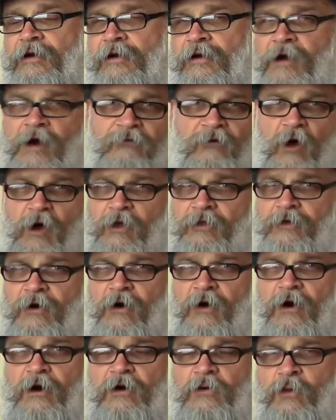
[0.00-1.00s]
of all the
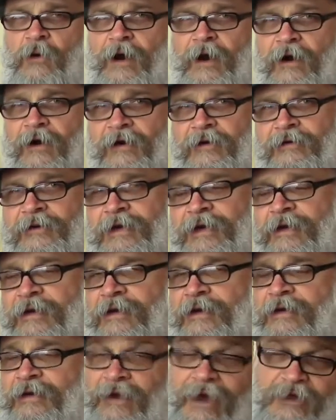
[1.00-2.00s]
hardware
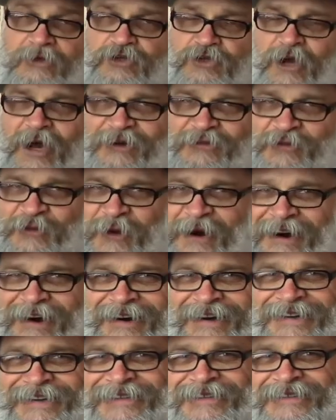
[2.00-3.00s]
and
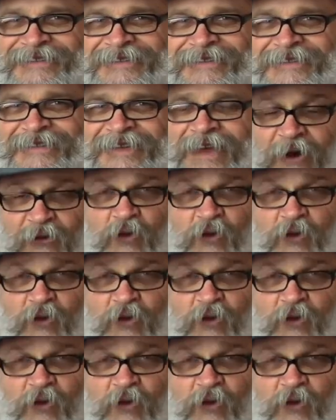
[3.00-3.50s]
software that